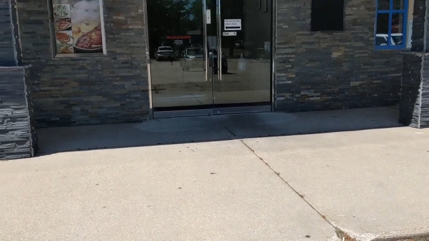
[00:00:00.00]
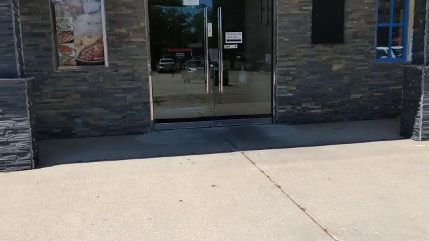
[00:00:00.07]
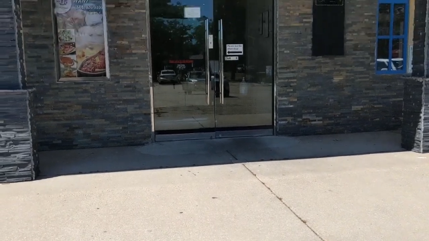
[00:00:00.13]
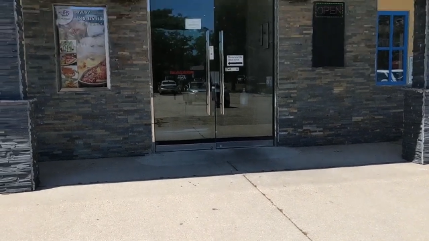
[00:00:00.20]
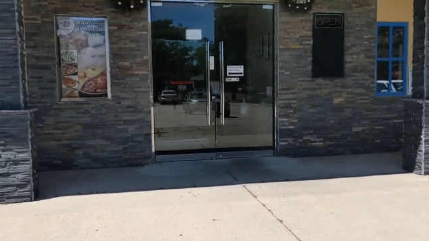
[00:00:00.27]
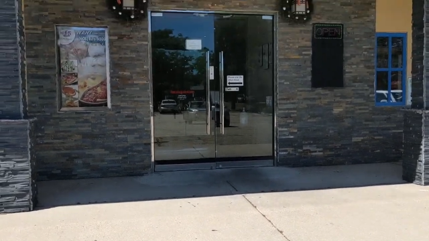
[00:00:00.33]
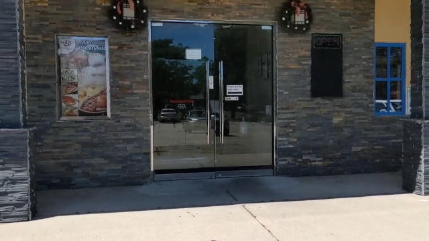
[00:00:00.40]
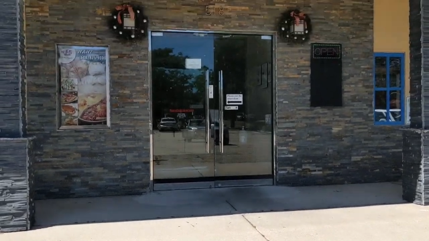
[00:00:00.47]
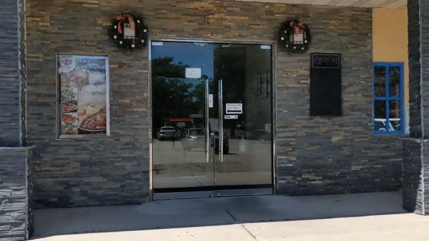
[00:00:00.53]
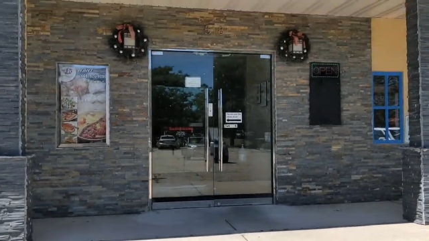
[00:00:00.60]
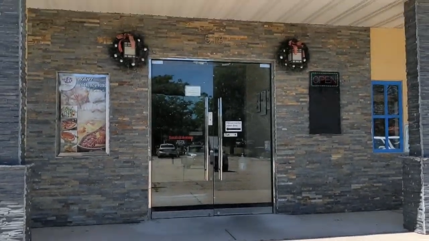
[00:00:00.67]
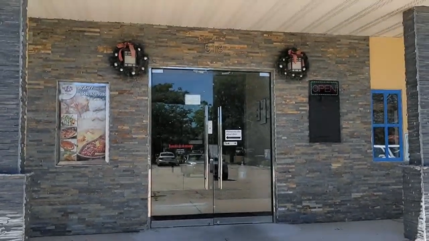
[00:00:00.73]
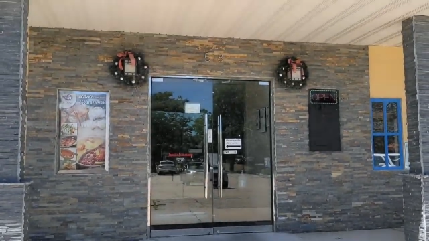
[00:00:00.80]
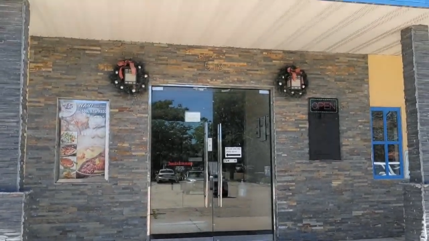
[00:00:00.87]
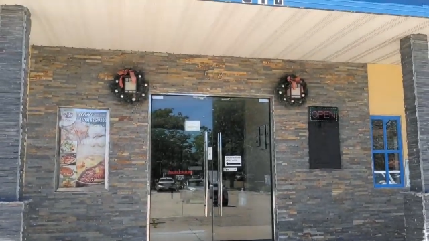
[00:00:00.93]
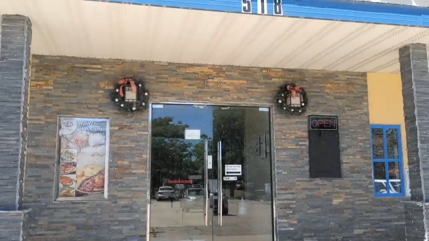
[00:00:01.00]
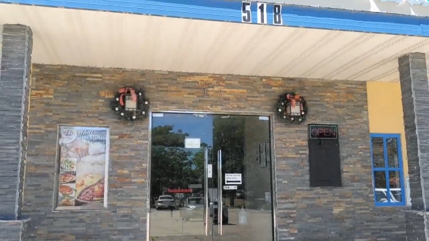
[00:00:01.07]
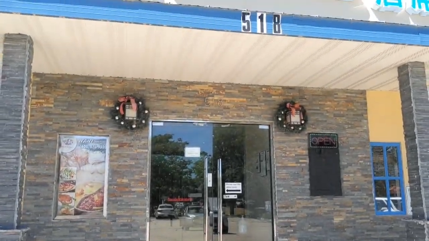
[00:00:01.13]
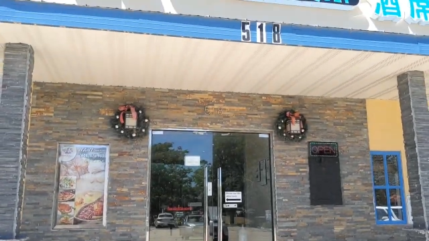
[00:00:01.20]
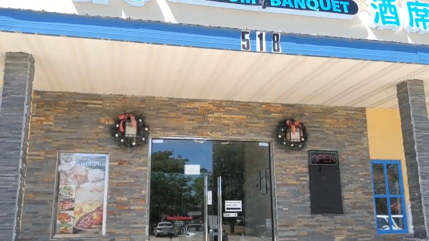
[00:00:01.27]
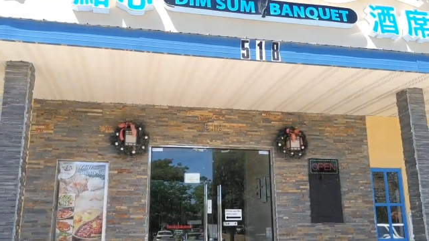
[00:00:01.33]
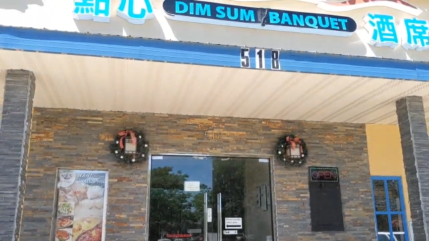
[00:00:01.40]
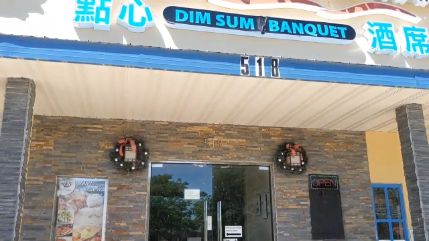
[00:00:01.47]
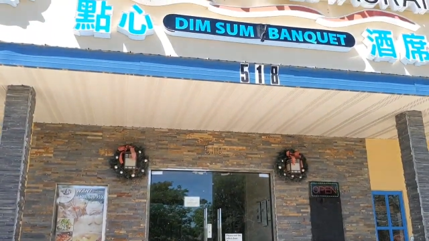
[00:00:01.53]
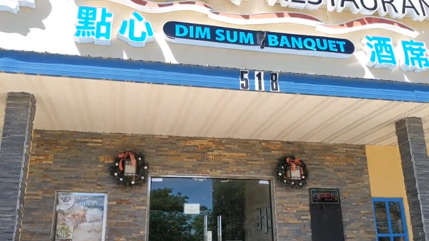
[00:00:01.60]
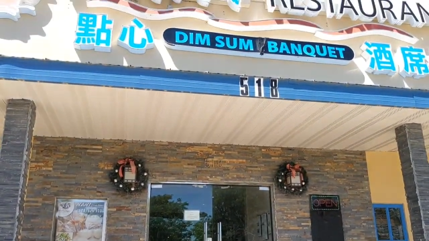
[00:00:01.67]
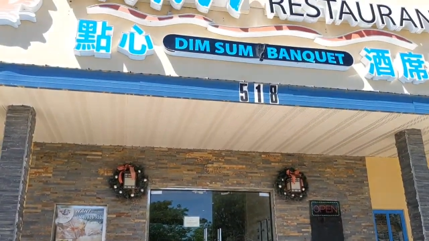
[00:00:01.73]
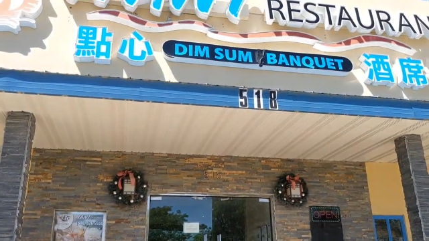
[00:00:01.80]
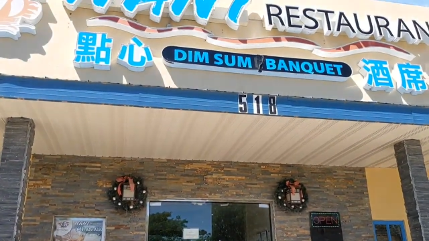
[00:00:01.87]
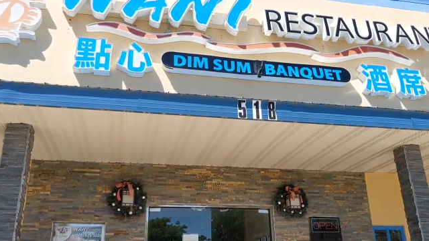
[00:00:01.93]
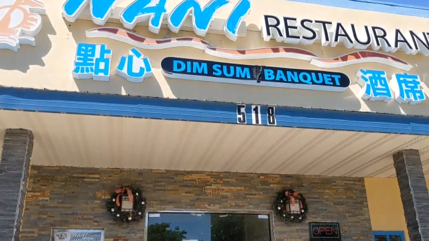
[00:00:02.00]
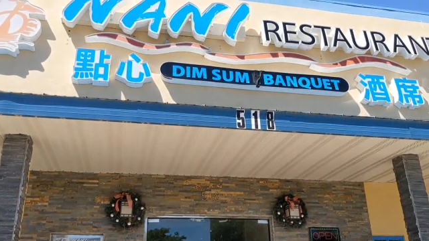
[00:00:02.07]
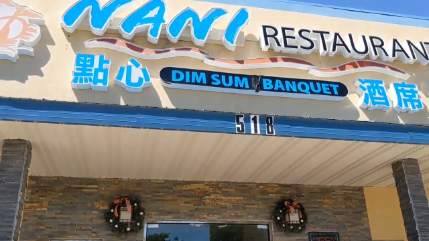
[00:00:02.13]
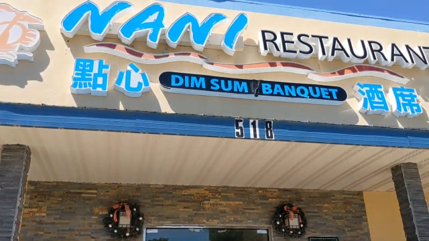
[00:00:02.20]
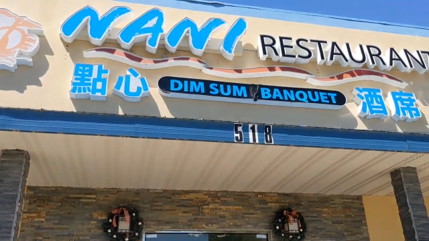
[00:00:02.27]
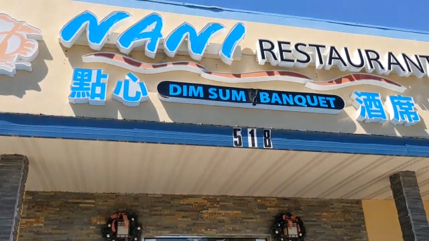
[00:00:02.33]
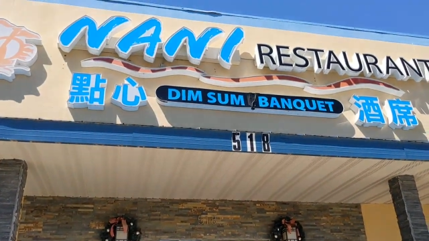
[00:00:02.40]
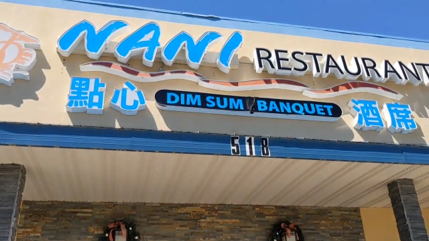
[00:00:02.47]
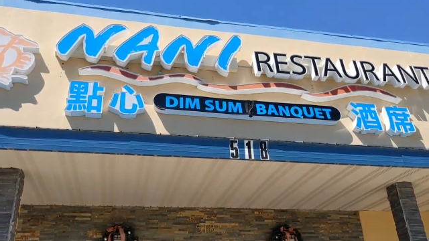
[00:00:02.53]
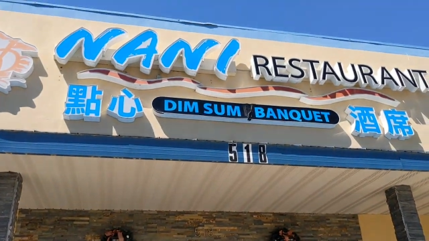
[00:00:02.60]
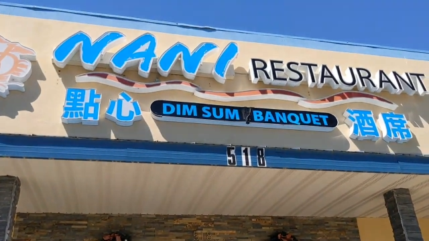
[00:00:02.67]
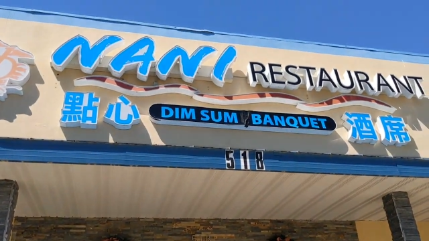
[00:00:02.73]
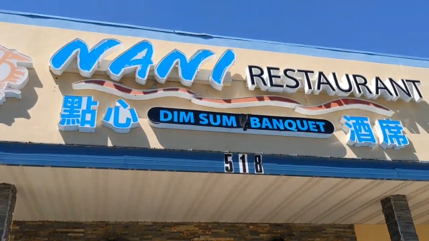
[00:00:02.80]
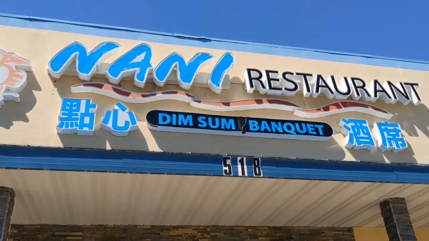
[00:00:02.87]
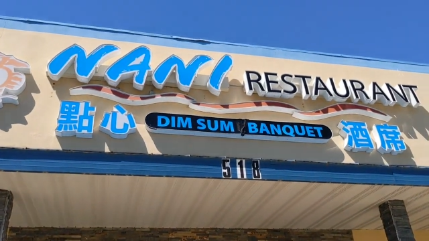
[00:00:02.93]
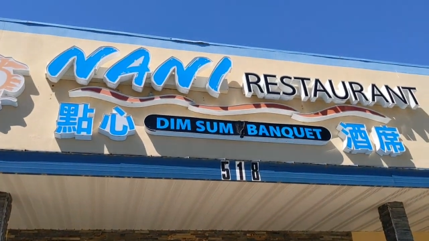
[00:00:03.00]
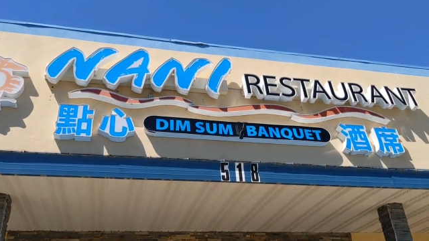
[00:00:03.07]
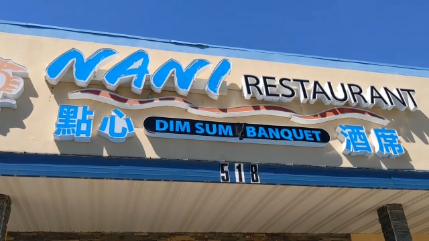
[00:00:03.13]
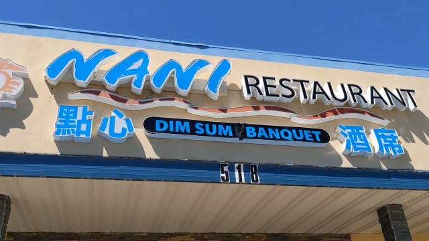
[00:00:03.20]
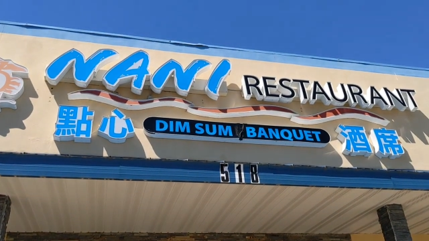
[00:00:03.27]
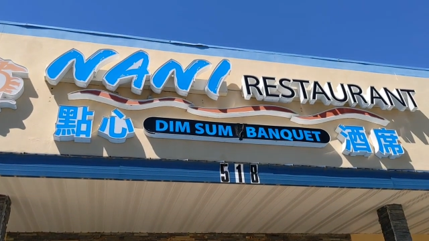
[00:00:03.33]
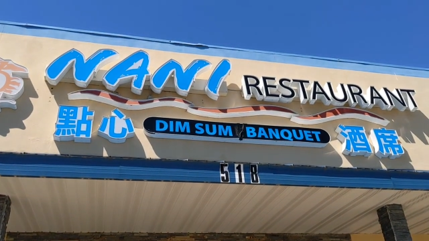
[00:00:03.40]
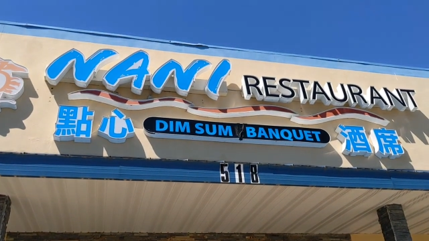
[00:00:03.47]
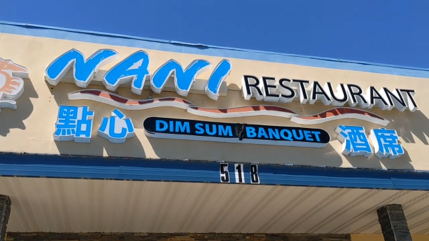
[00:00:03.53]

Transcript: [unreadable: no face in view]